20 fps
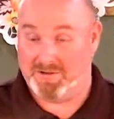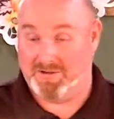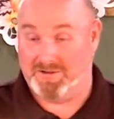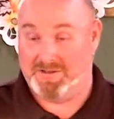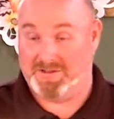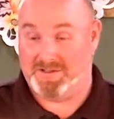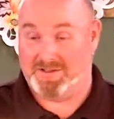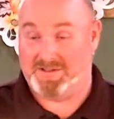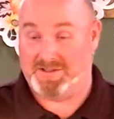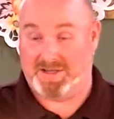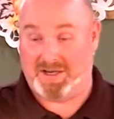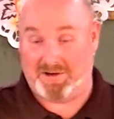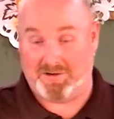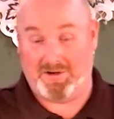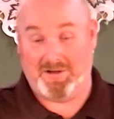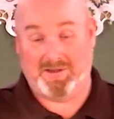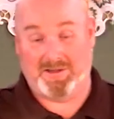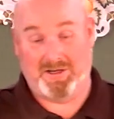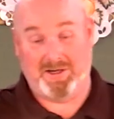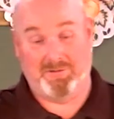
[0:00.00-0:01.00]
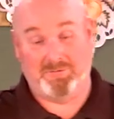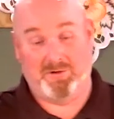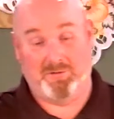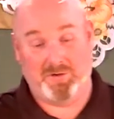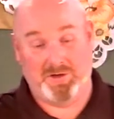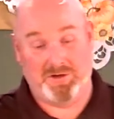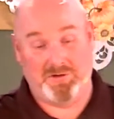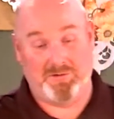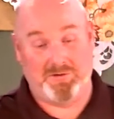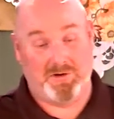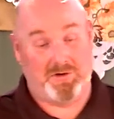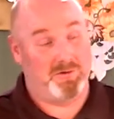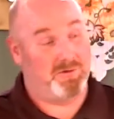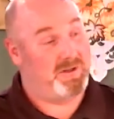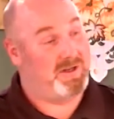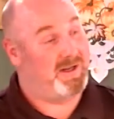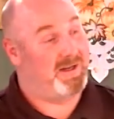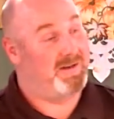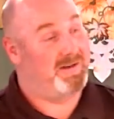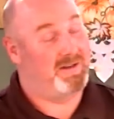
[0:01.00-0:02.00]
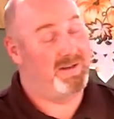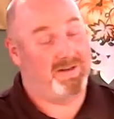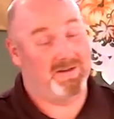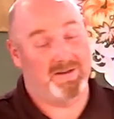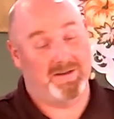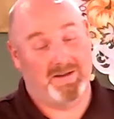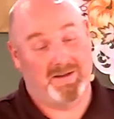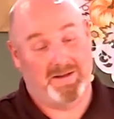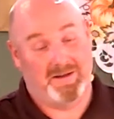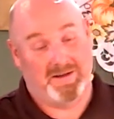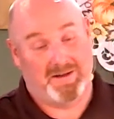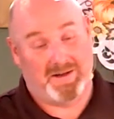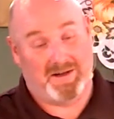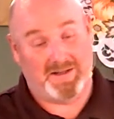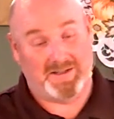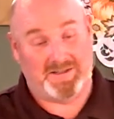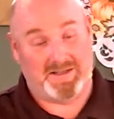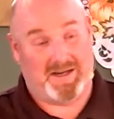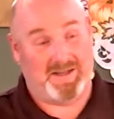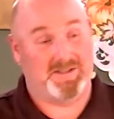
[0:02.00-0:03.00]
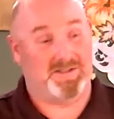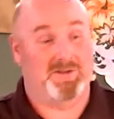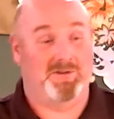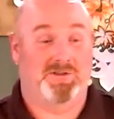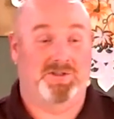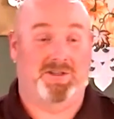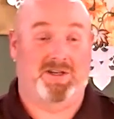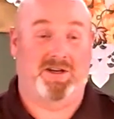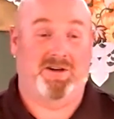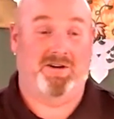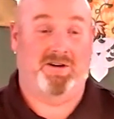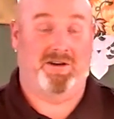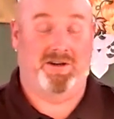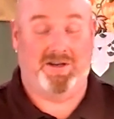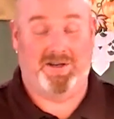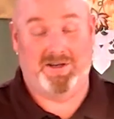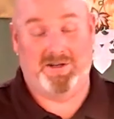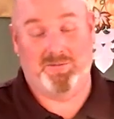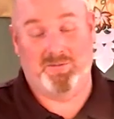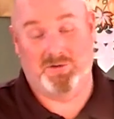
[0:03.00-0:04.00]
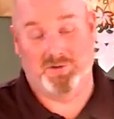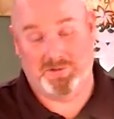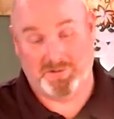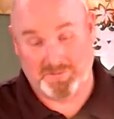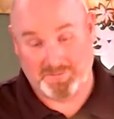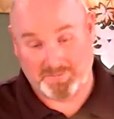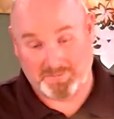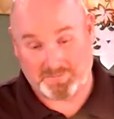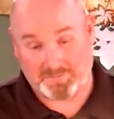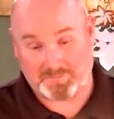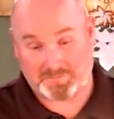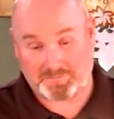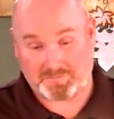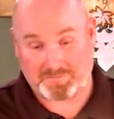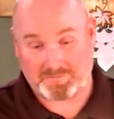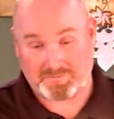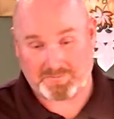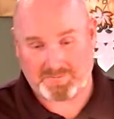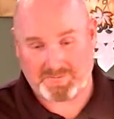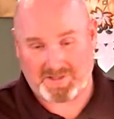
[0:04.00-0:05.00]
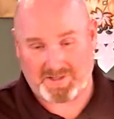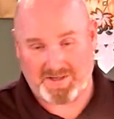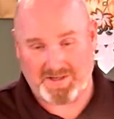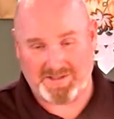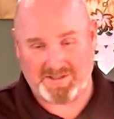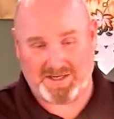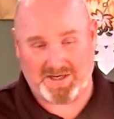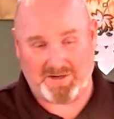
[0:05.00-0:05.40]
it's a scary thing. But when you know the ending, it's not so scary anymore. It's like